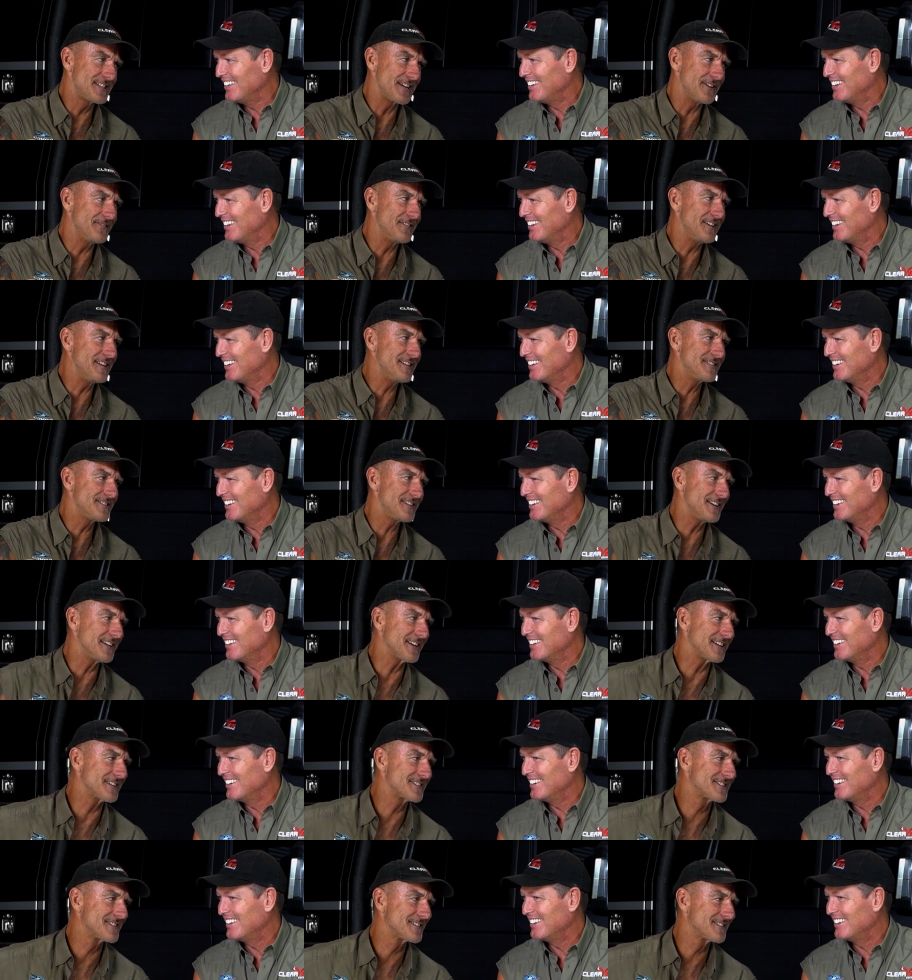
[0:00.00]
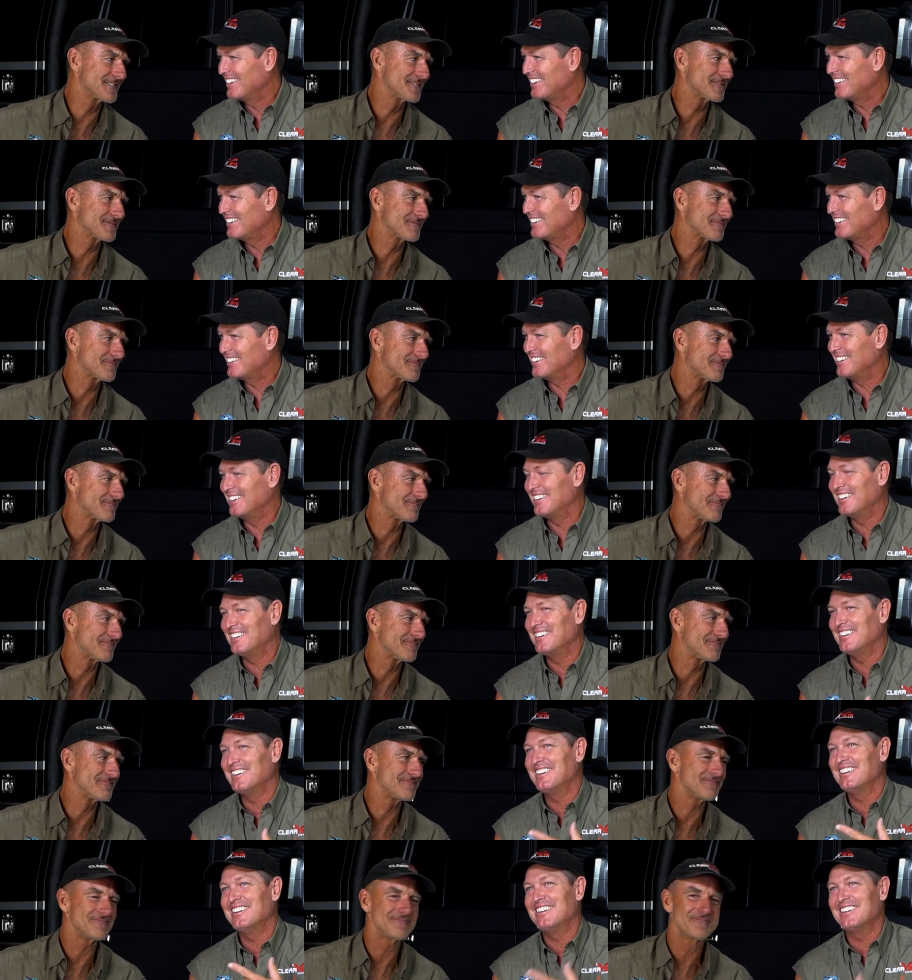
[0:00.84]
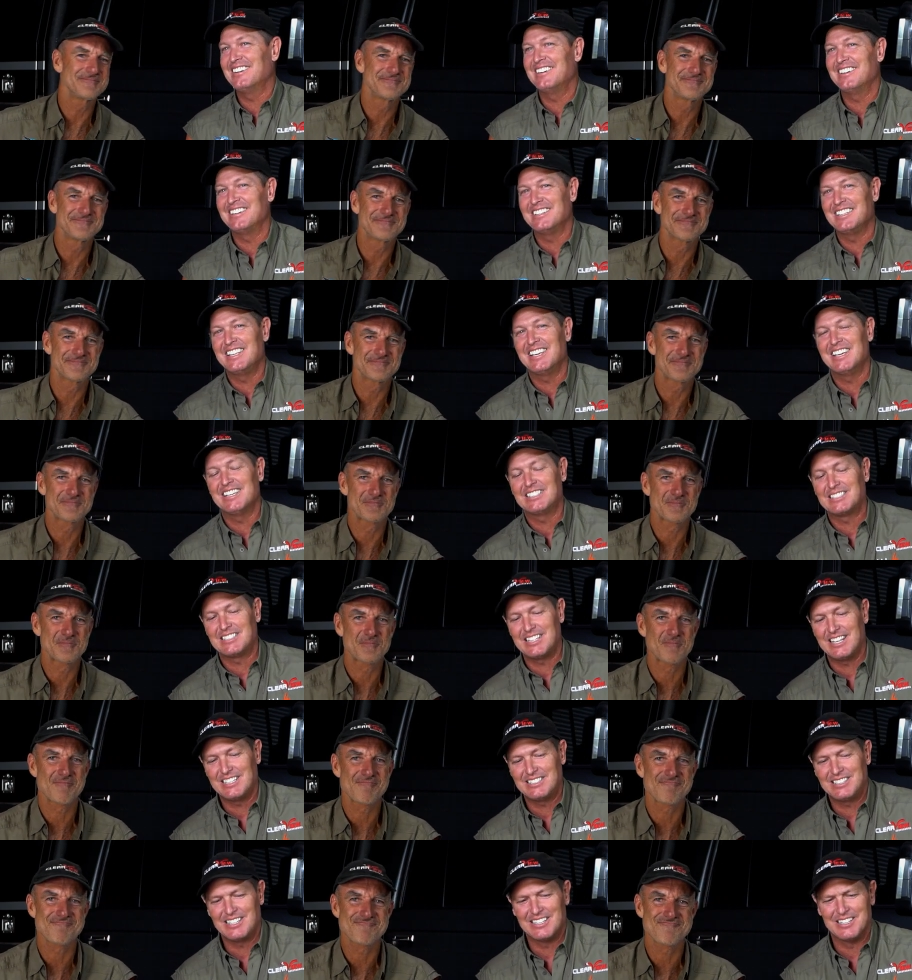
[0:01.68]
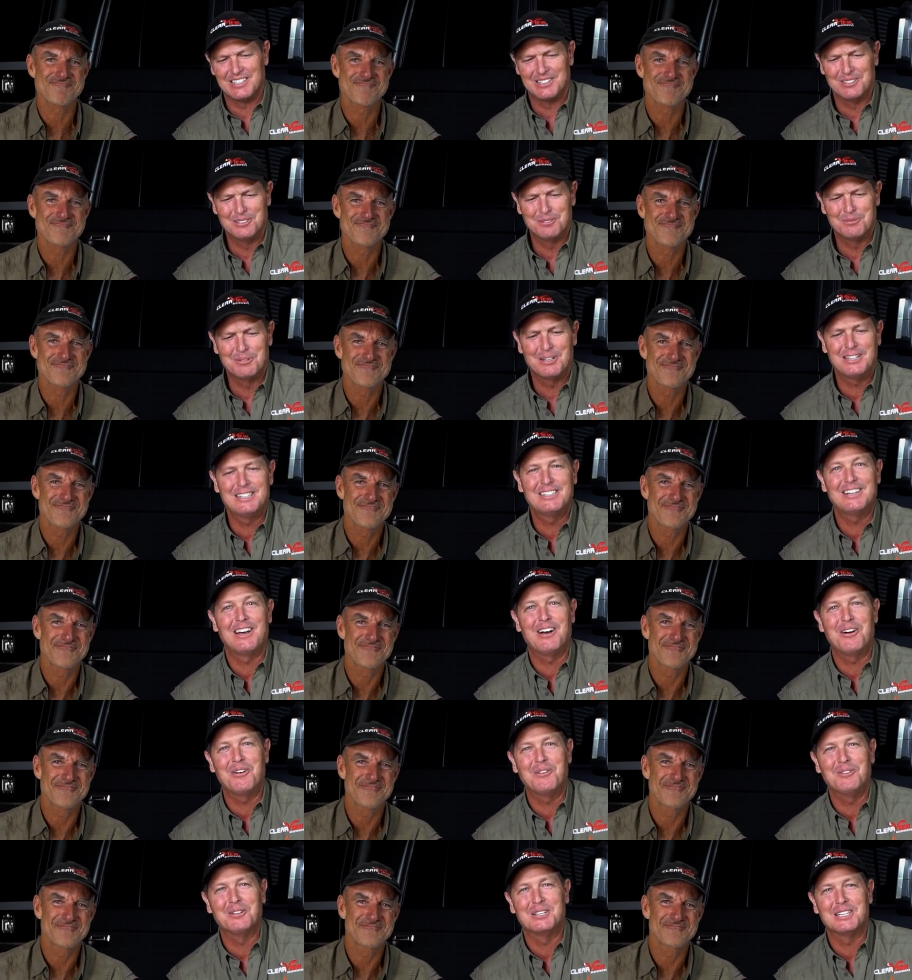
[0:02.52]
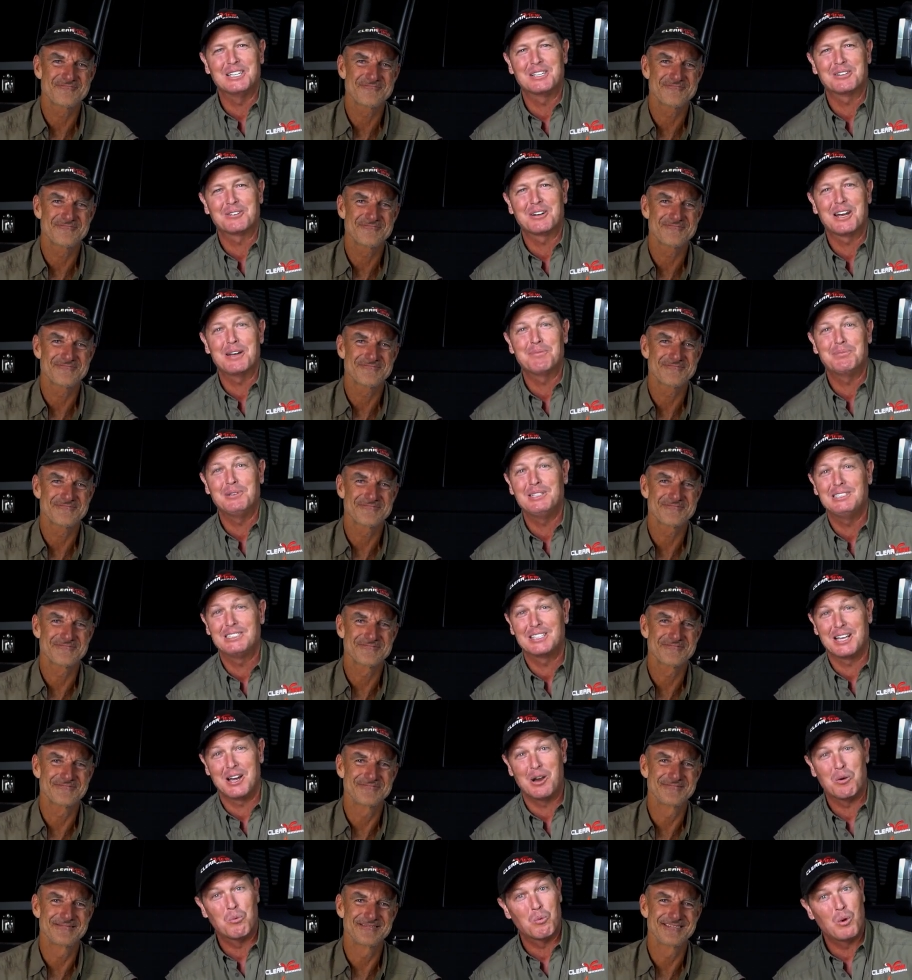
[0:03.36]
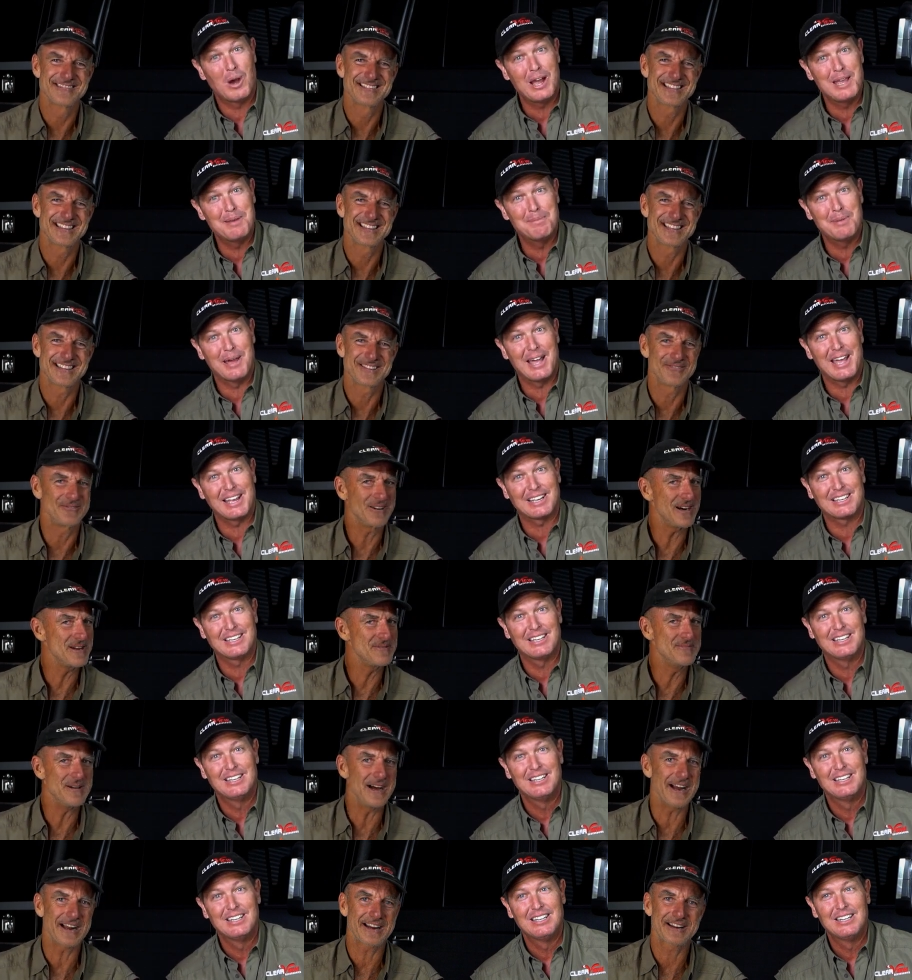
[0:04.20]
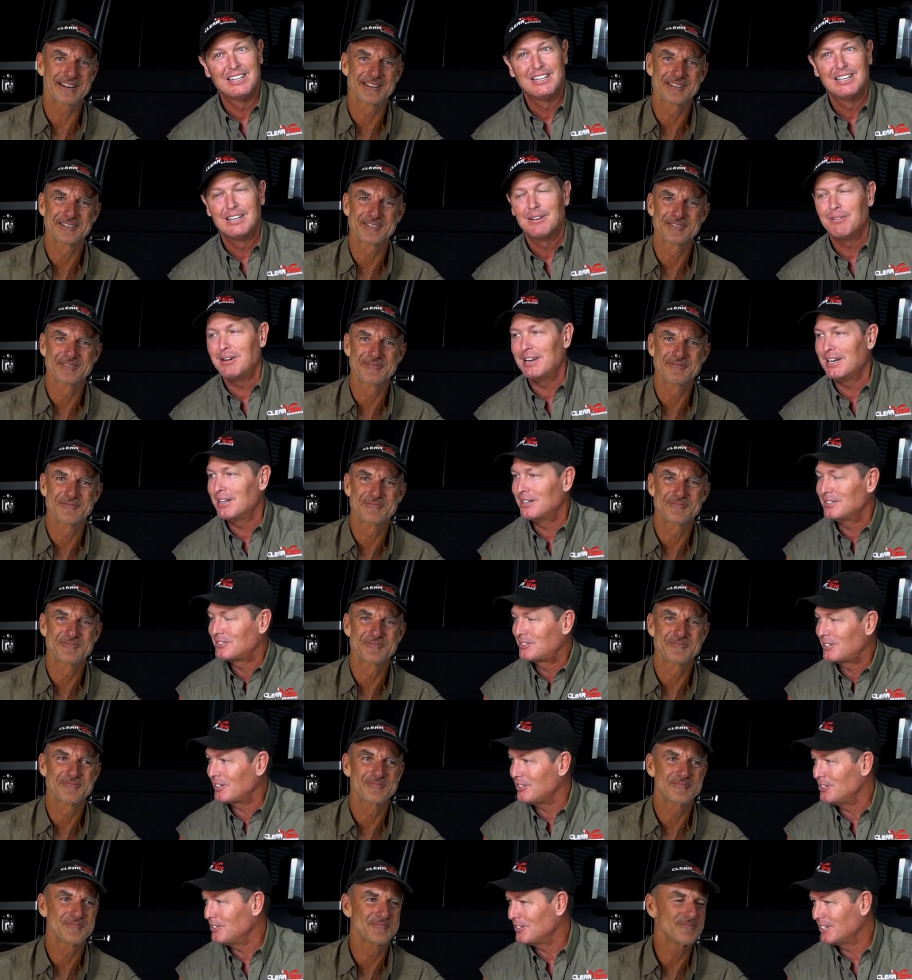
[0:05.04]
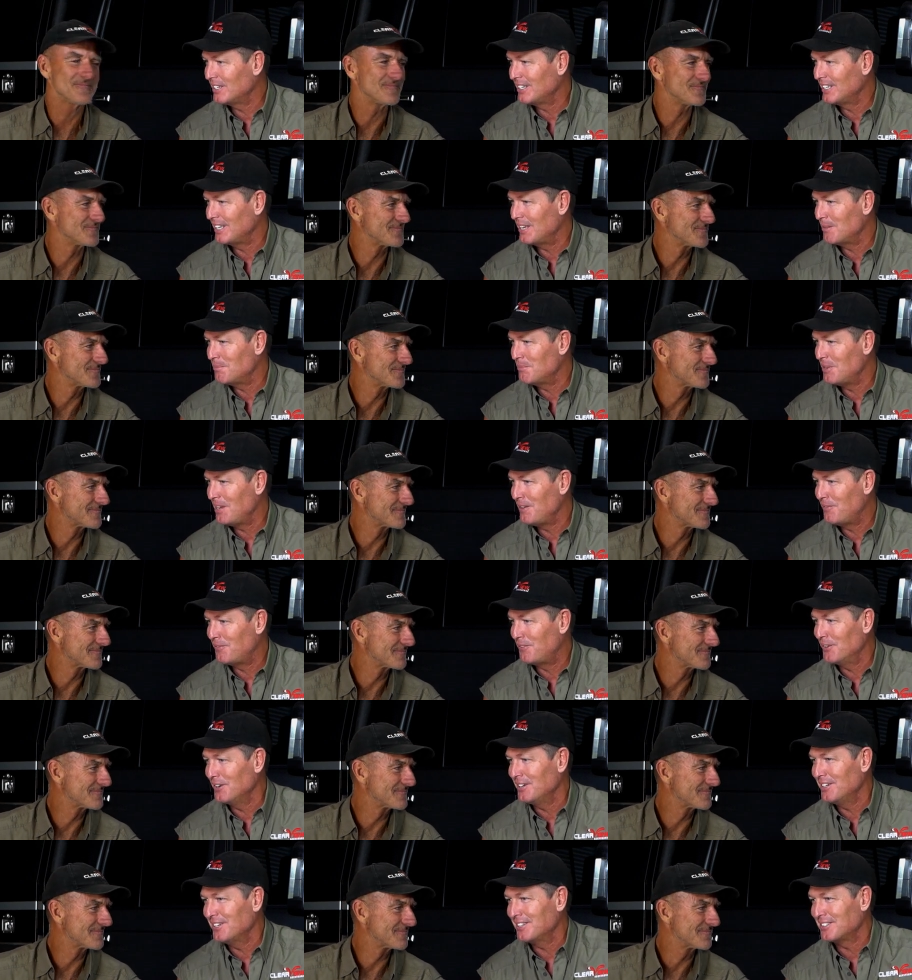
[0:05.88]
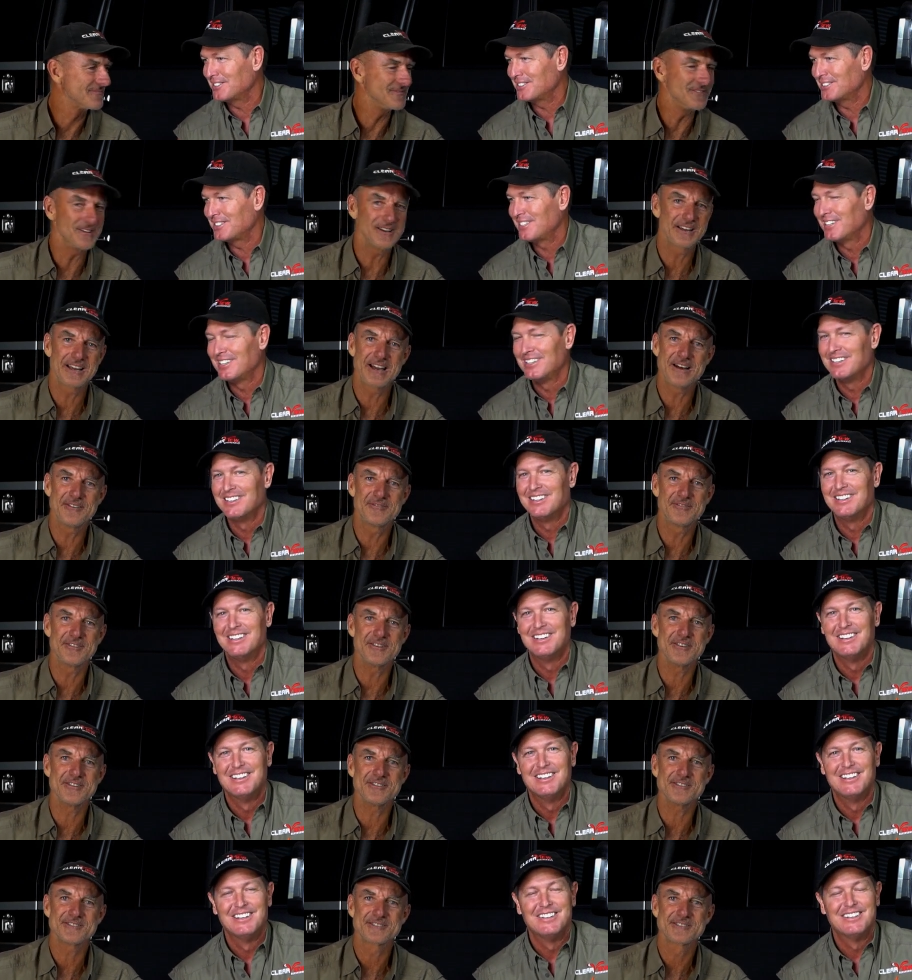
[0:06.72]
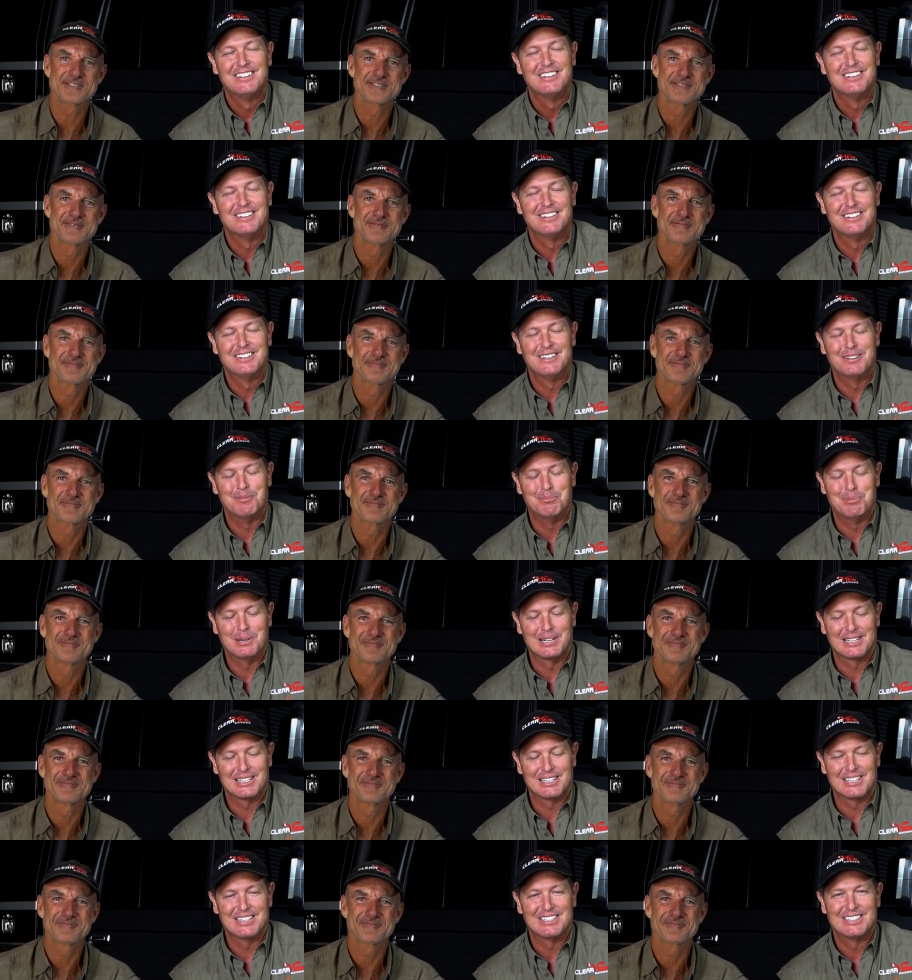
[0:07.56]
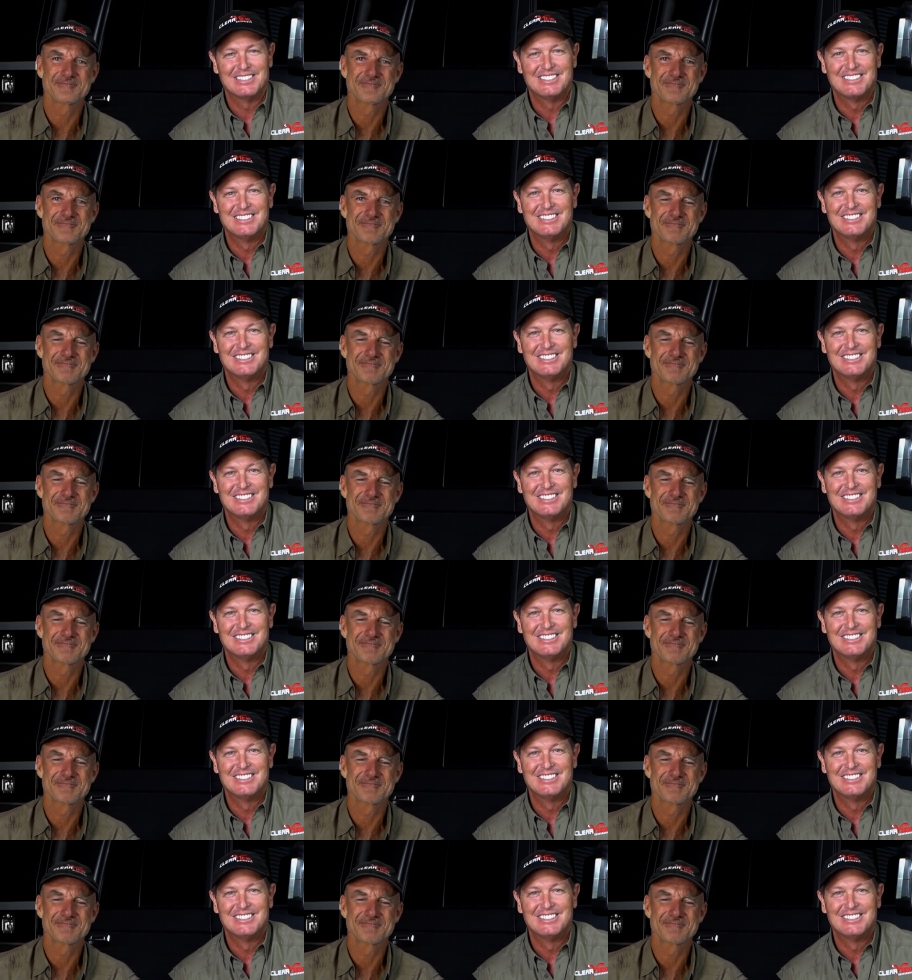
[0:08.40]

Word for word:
Speaker 1: 76.
Speaker 2: Oh, yes, that's an old one. Holy crap, he's going way back.
Speaker 1: Way back.
Speaker 2: Wait, so you're going to get me first?
Speaker 1: You go first.
Speaker 2: Oh, bugger.